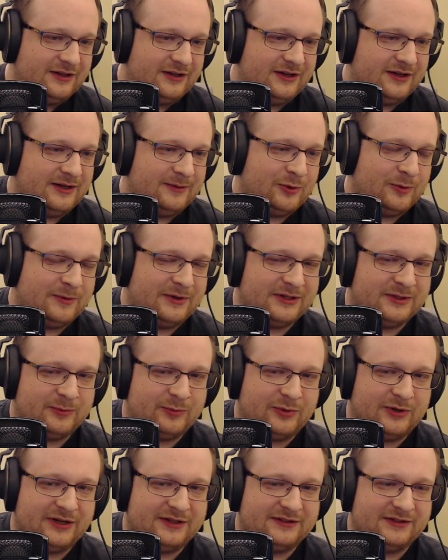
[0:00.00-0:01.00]
Uh, more about the
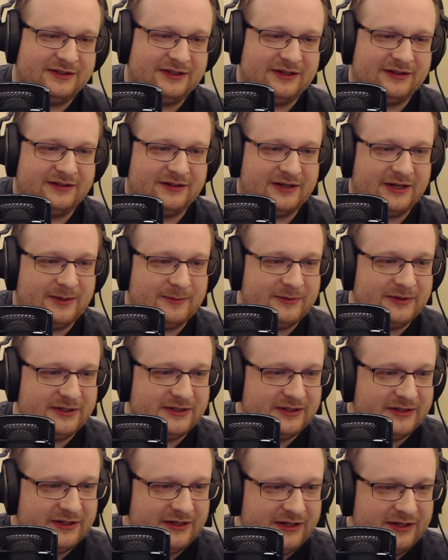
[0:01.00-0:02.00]
price again
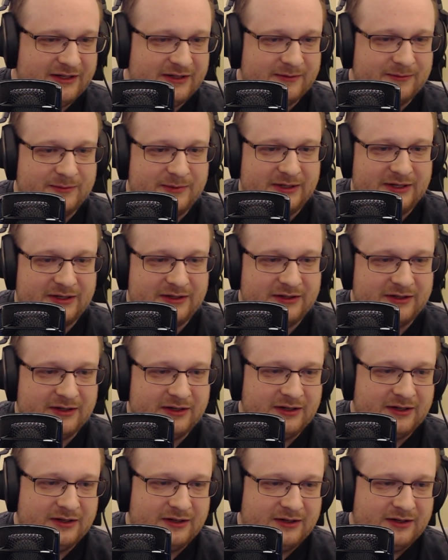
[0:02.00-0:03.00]
coming in a bit
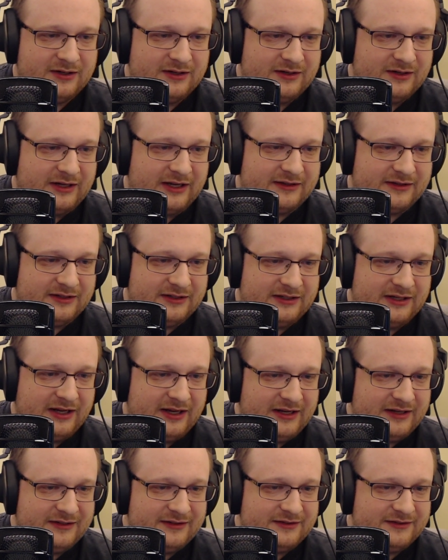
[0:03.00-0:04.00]
at the
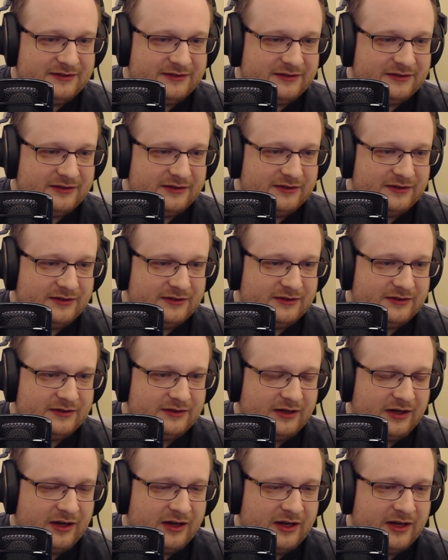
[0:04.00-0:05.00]
end.
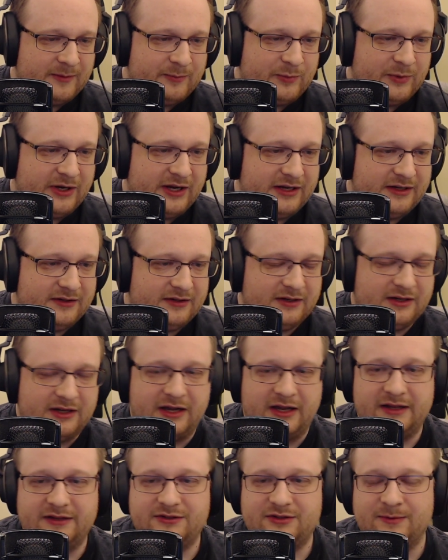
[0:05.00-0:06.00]
Uh, but
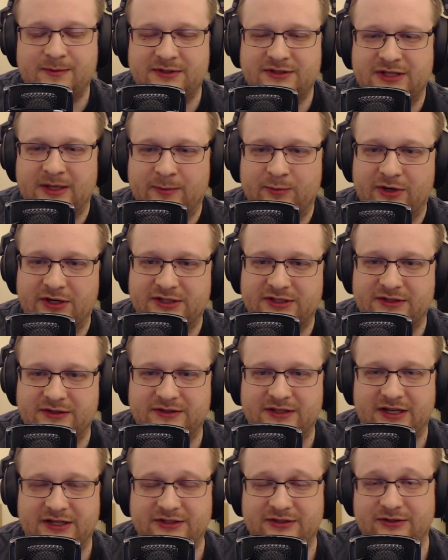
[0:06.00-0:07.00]
instrument separation
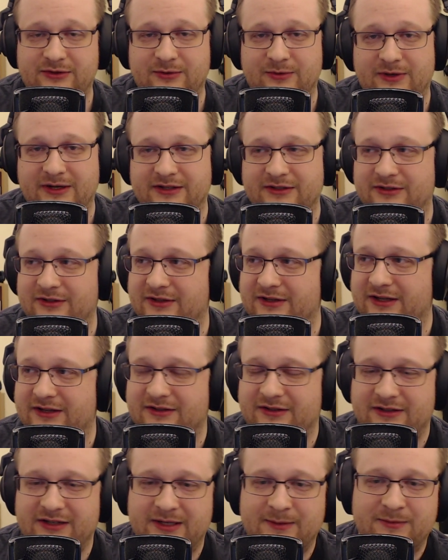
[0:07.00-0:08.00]
is actually quite good. I
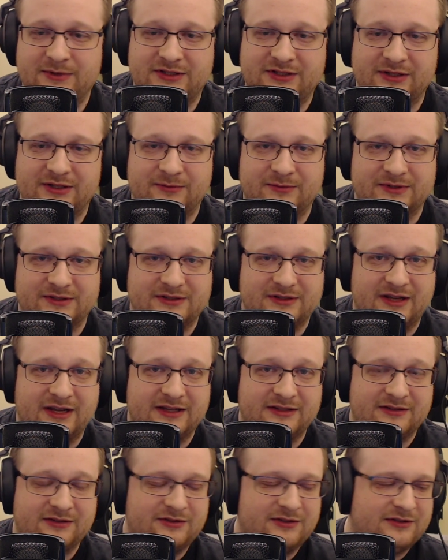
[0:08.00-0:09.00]
thought imaging was
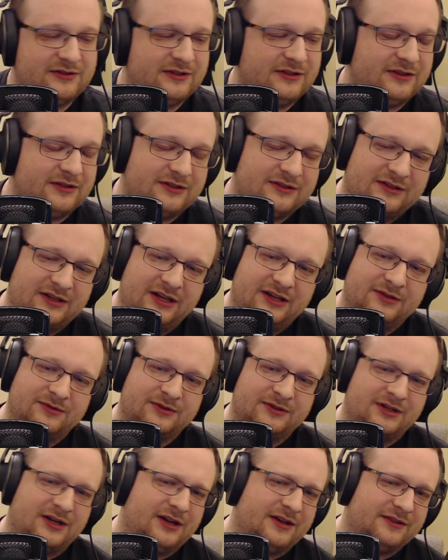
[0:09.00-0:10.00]
nice. It's just that the stage
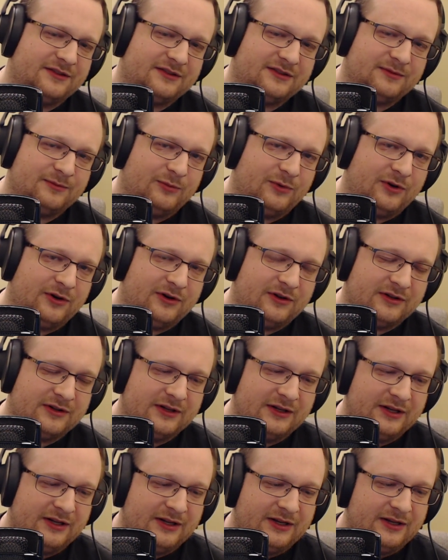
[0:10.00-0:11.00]
was kind of small.